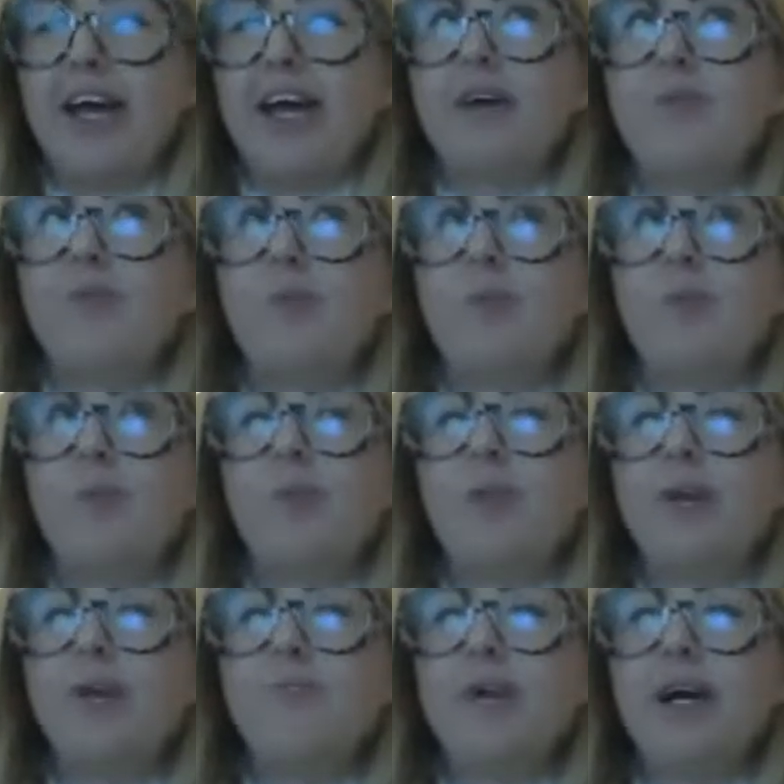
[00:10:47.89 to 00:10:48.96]
And
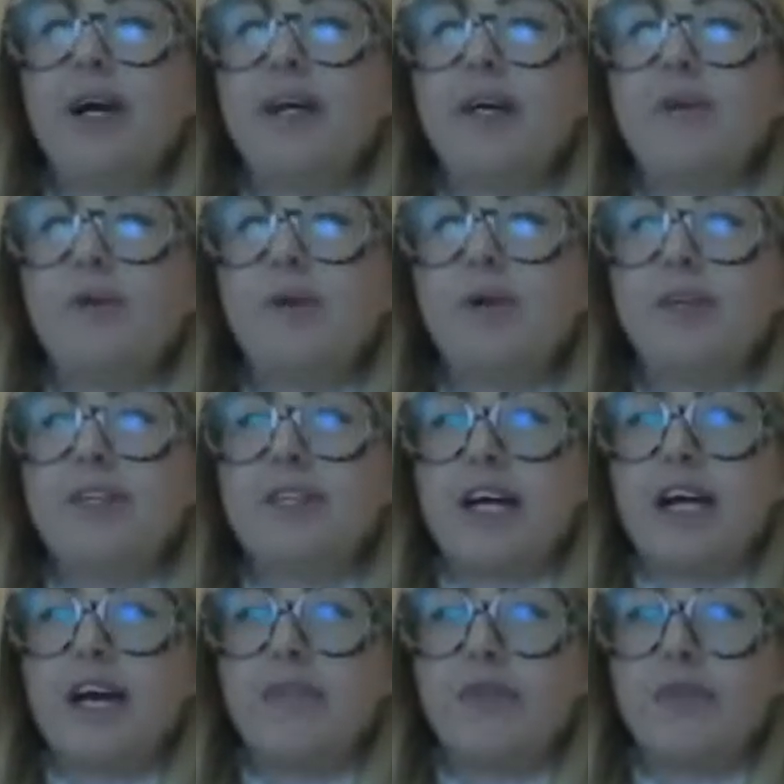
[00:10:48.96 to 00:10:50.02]
what impact will this
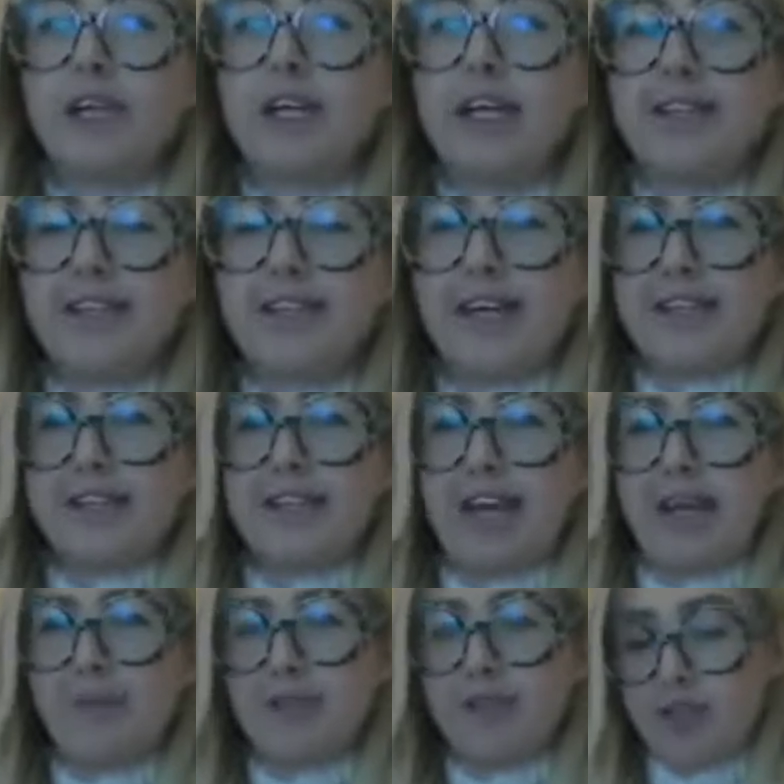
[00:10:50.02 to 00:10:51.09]
have on the lender
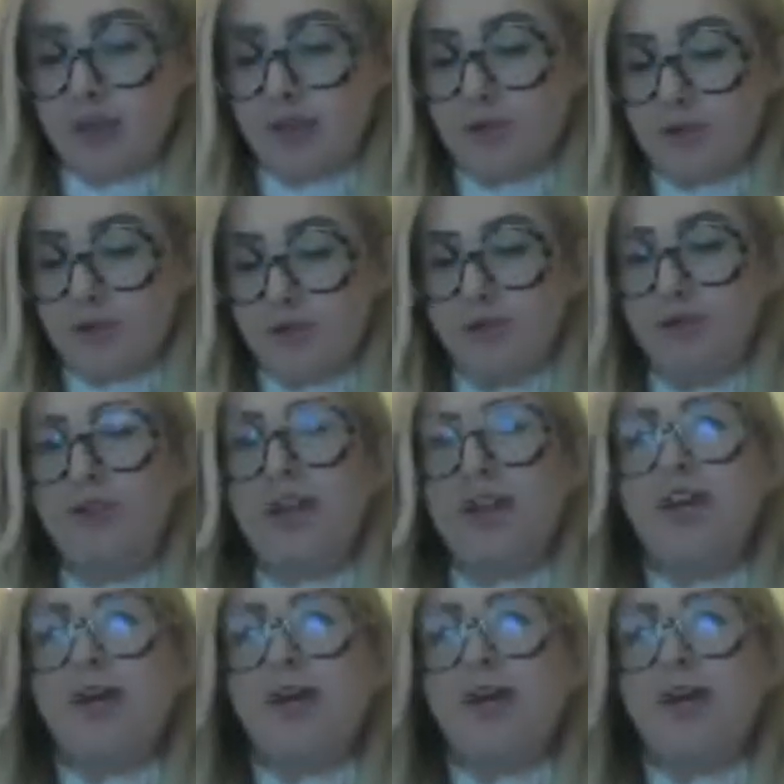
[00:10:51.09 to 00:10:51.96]
landscape in terms of